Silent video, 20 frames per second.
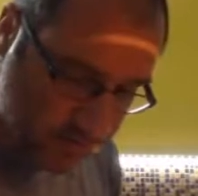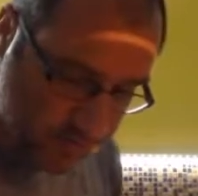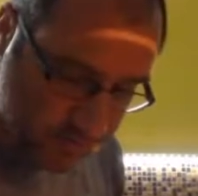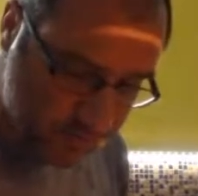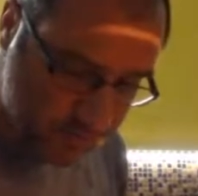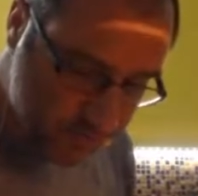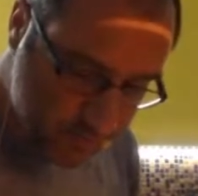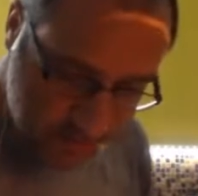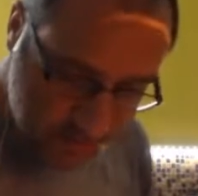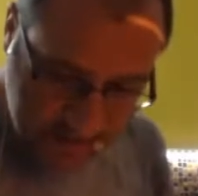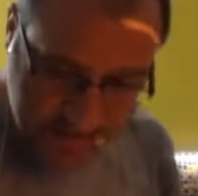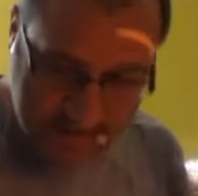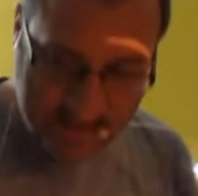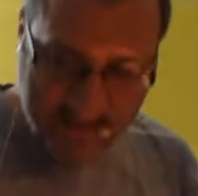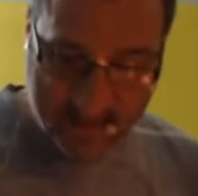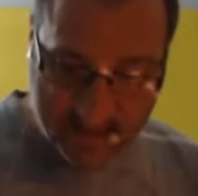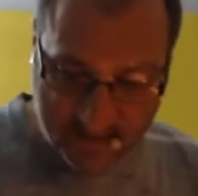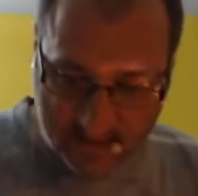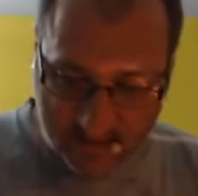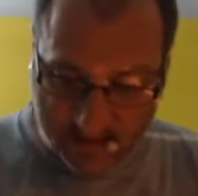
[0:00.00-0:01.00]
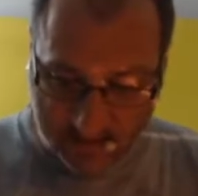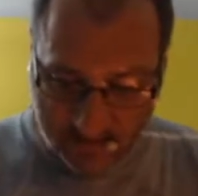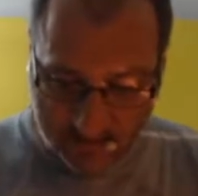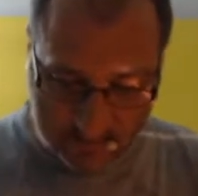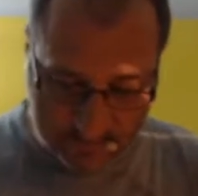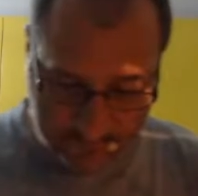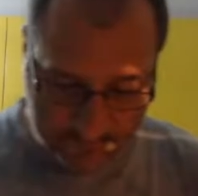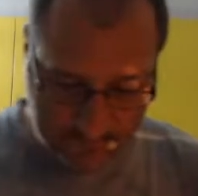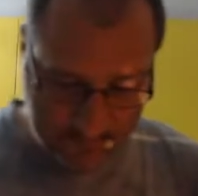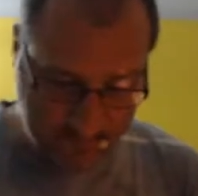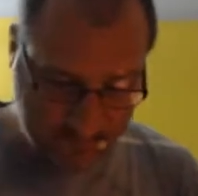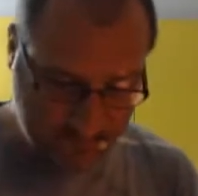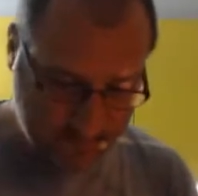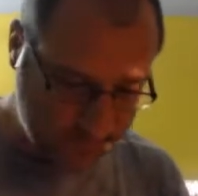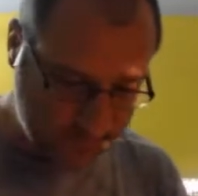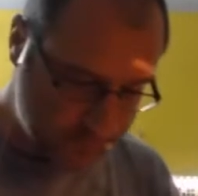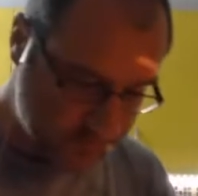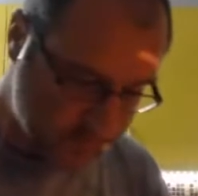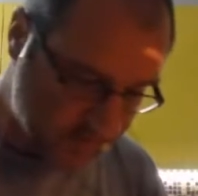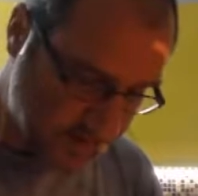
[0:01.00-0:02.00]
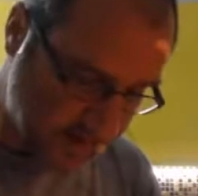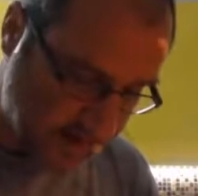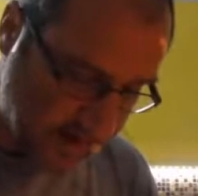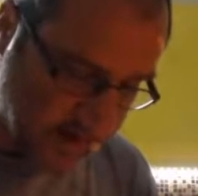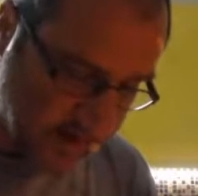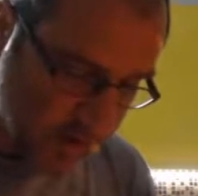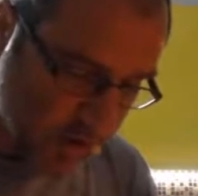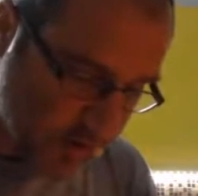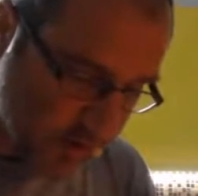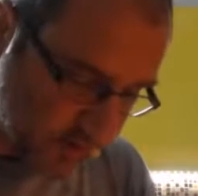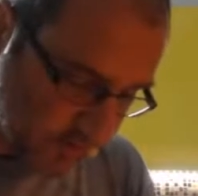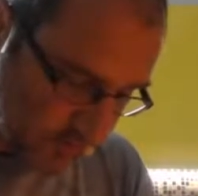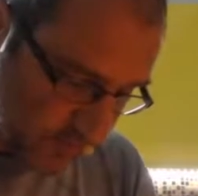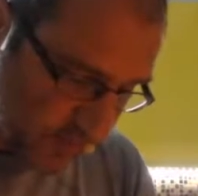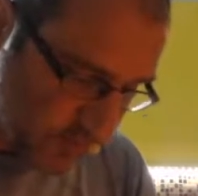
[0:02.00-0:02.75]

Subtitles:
really thin. Like, not